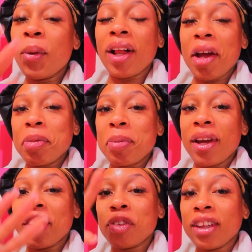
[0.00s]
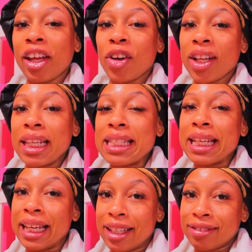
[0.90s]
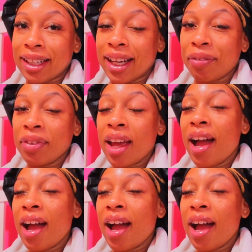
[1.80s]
while I prepare for later on this evening.